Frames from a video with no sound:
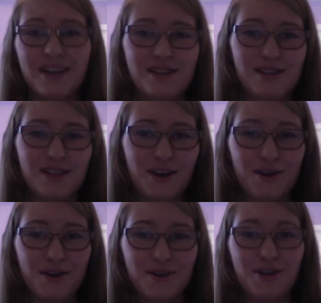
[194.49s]

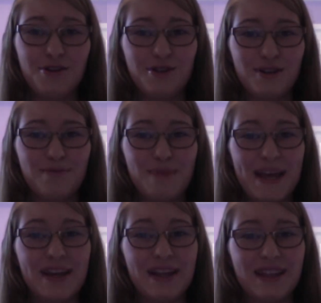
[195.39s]
So you should
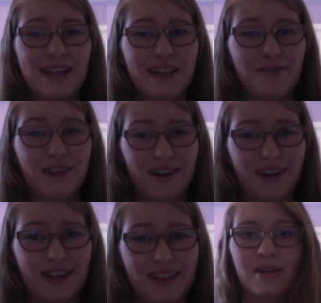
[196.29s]
make it a little
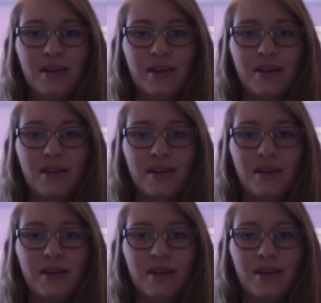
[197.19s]
varied.